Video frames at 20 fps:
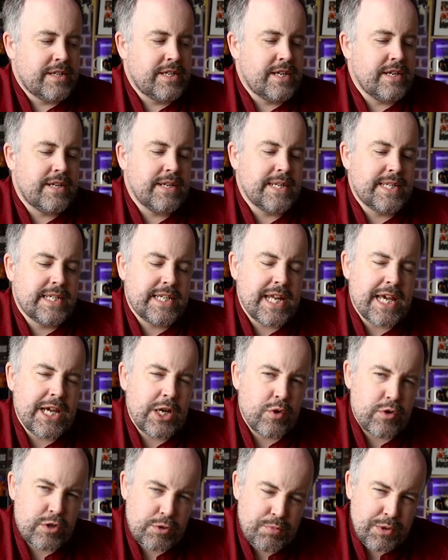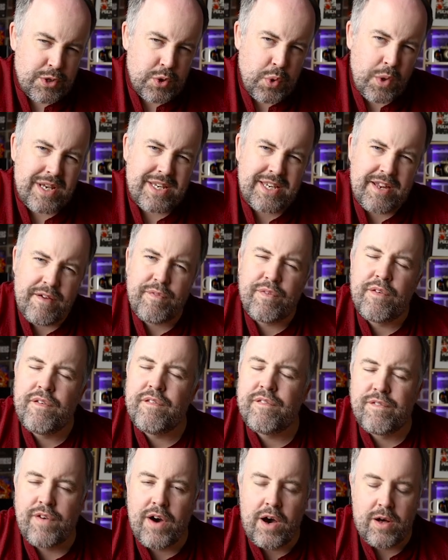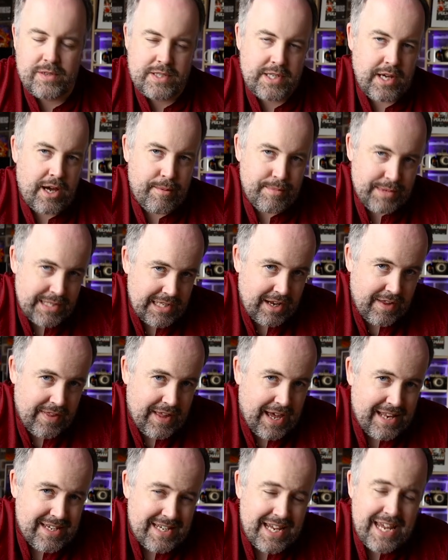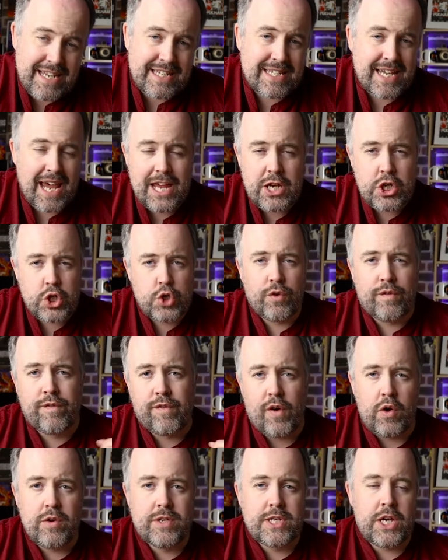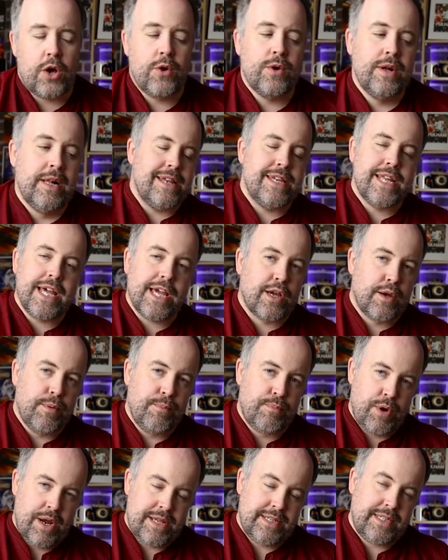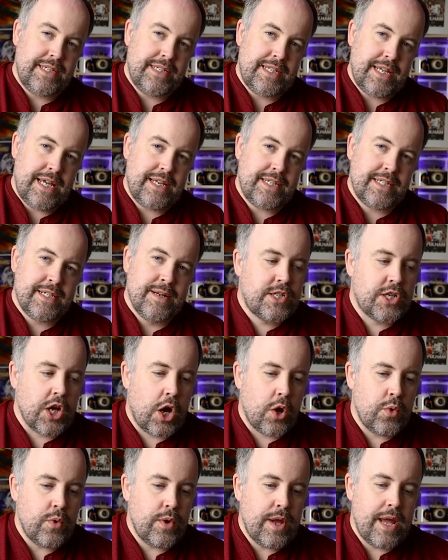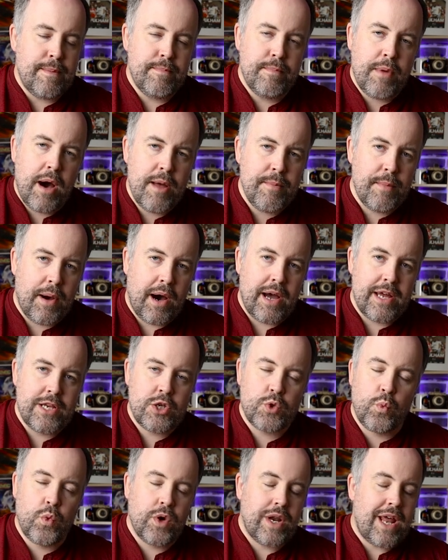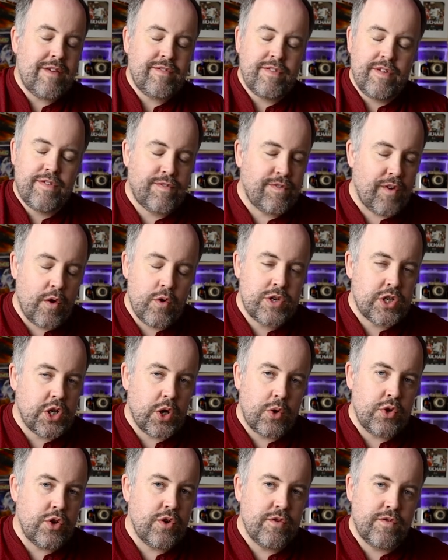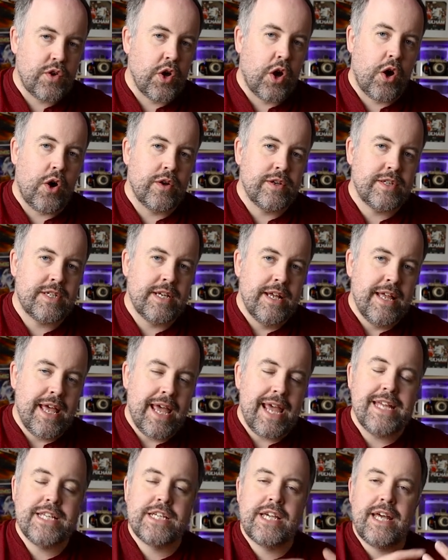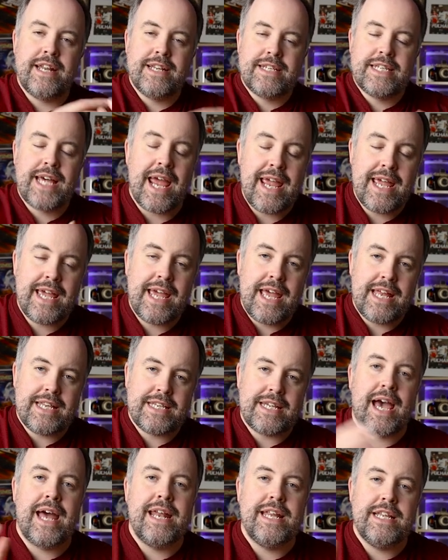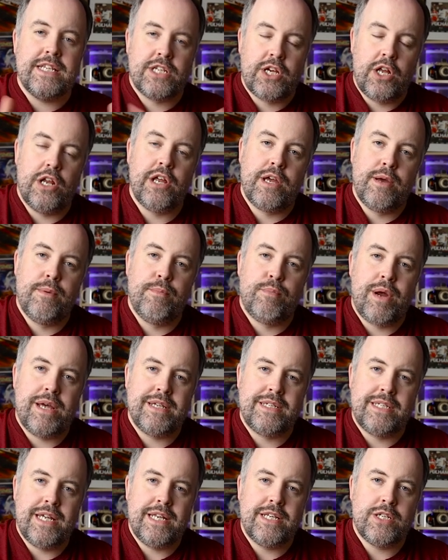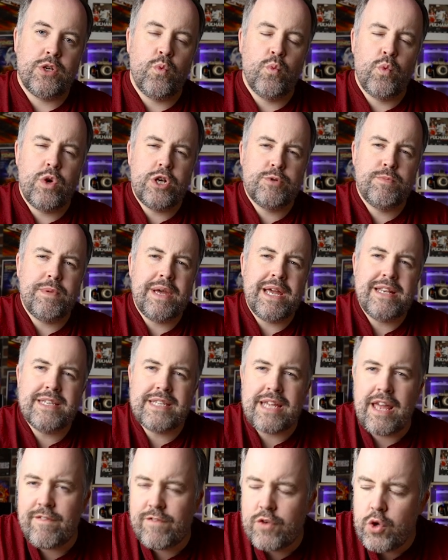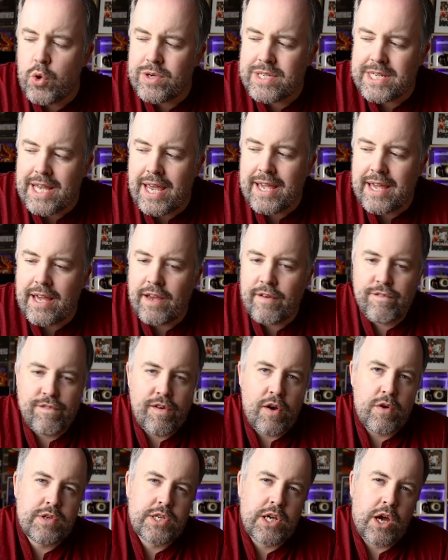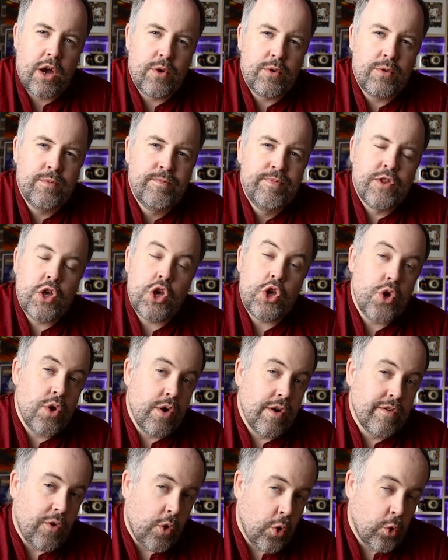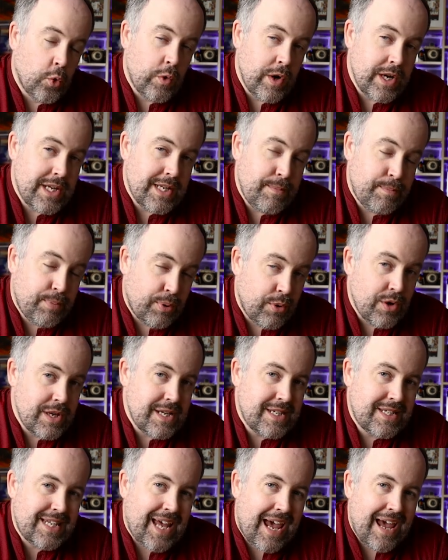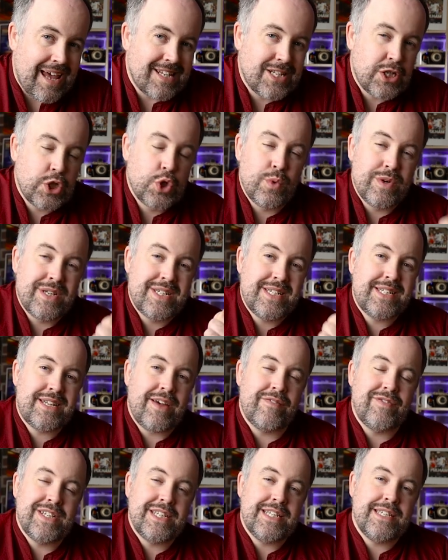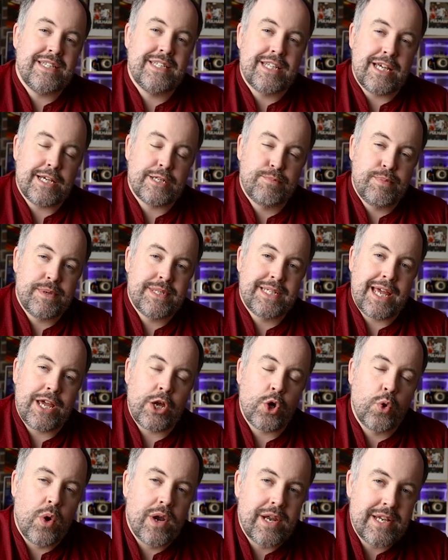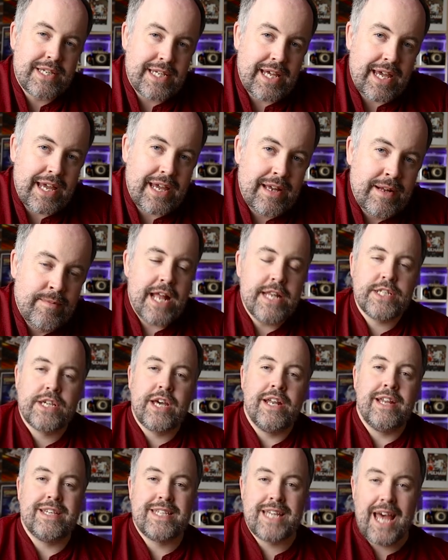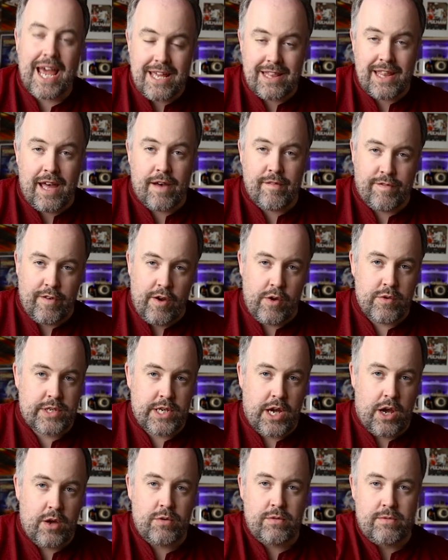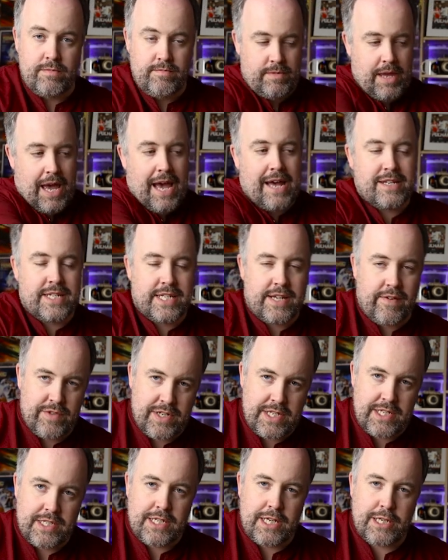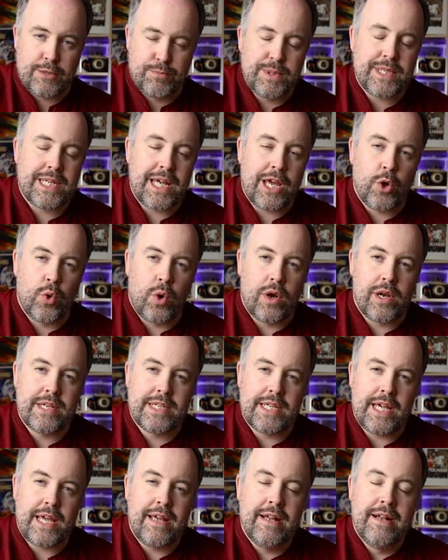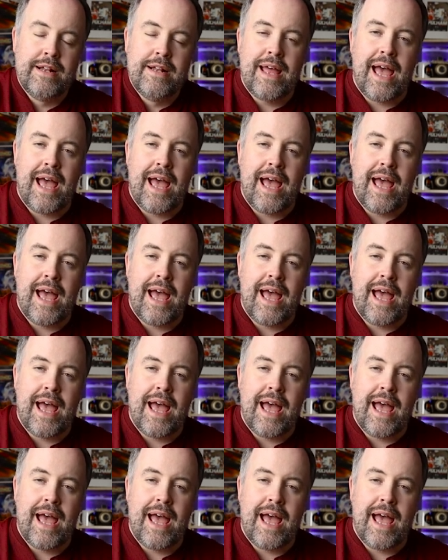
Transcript: to distinguish between different file types like that. It takes your photo and it compresses it. So in my mind, whatever photo you've got is going to take it and it's going to compress it, which means if you are taking a photo that you have already preset to a 76% quality, it's going to take that photo at 76% quality